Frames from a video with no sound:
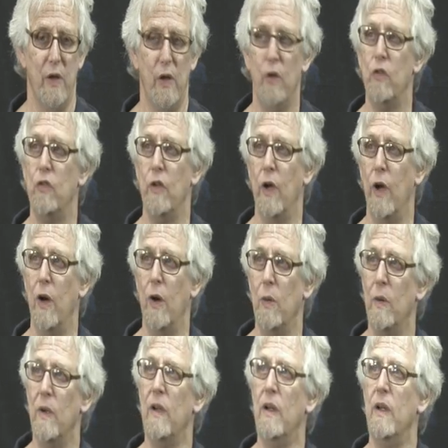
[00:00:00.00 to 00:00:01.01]

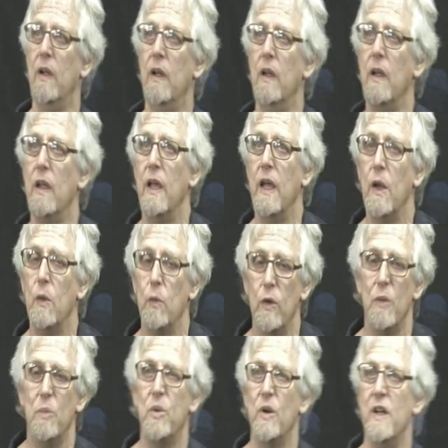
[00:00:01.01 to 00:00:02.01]
So it
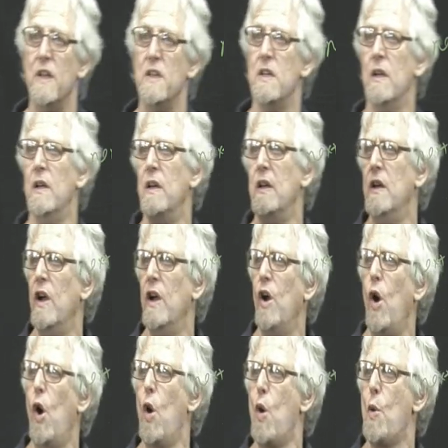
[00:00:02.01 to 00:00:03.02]
will print
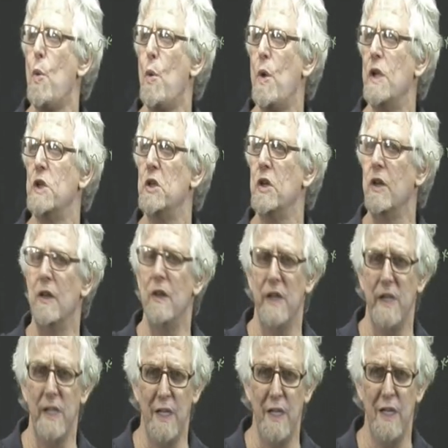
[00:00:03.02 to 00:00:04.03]

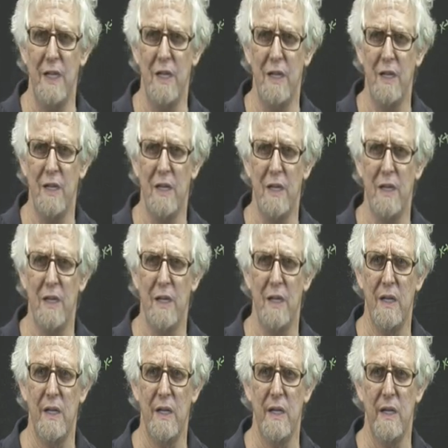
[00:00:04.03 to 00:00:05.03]
originally,
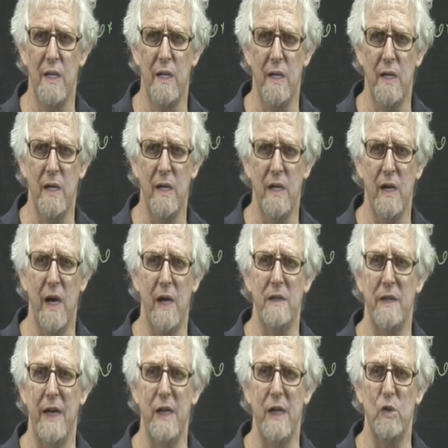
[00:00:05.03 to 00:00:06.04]

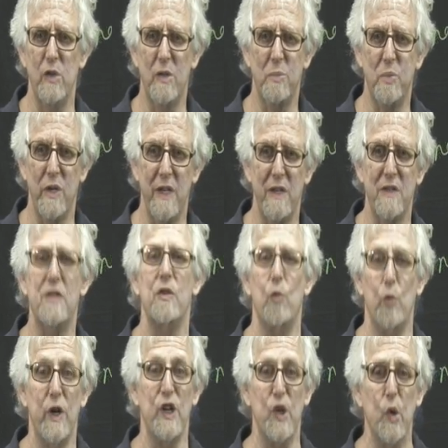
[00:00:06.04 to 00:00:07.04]
and then it will print
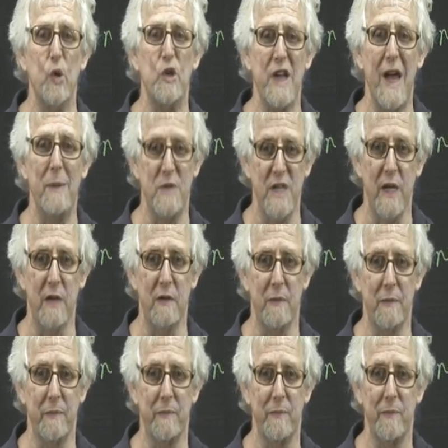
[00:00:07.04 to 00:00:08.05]
what you typed in.
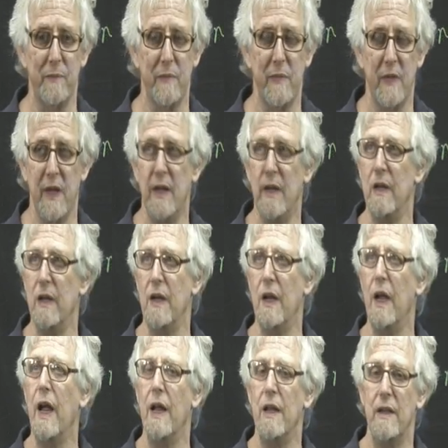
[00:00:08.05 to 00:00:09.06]

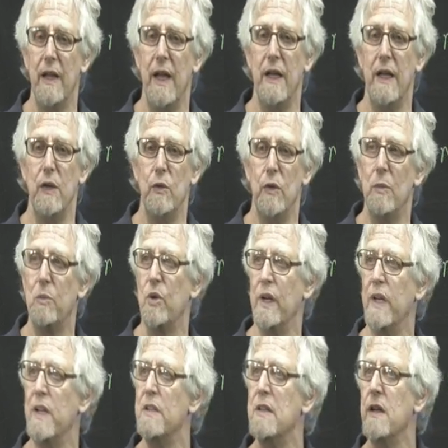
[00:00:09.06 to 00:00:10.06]
And then it will
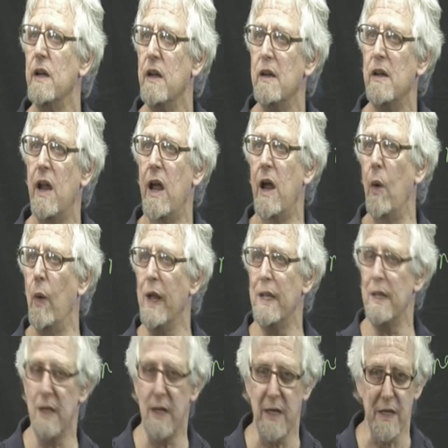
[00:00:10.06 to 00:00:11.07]
print now
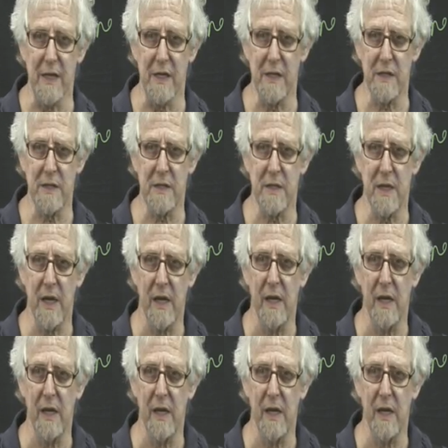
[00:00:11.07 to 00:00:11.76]
it is,